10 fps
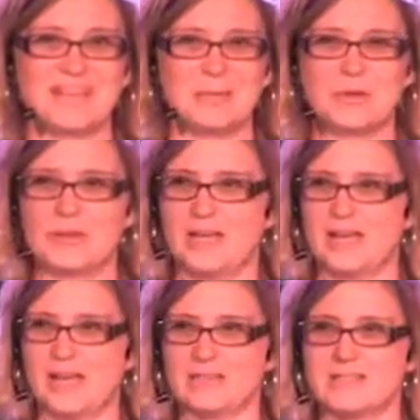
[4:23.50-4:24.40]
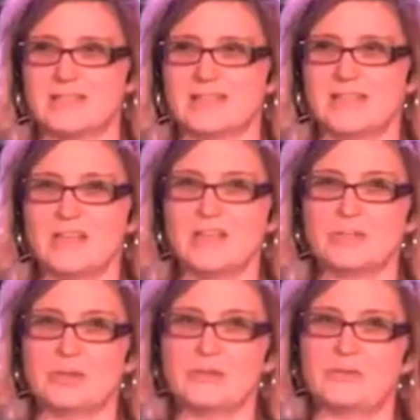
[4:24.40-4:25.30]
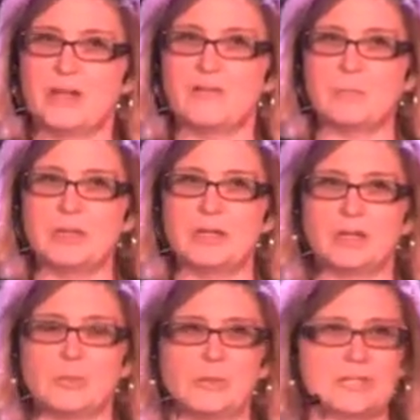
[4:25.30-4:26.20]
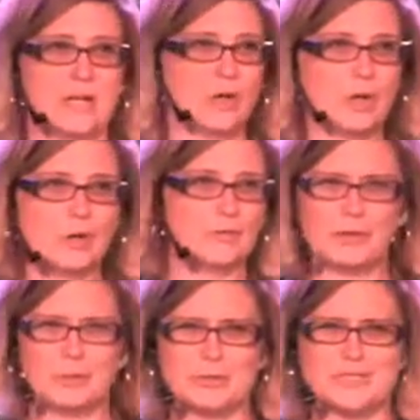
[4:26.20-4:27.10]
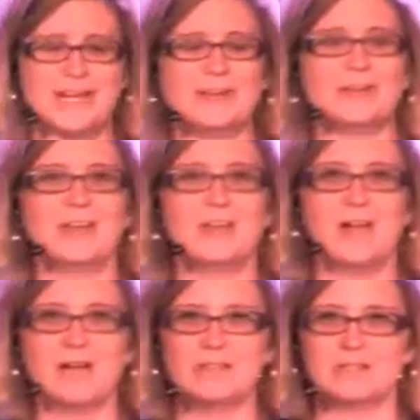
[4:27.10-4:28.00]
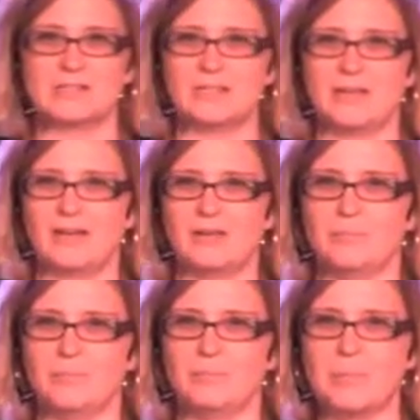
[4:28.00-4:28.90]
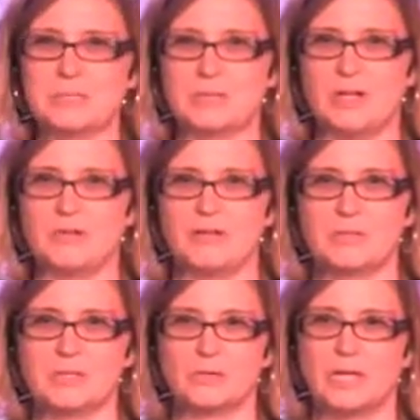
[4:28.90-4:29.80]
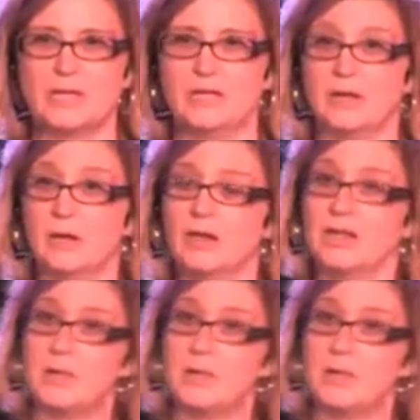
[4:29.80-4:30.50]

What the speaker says: I'm going to guess. So if you've never been to Cooperstown or heard of Cooperstown, obviously Baseball Hall of Fame is located there.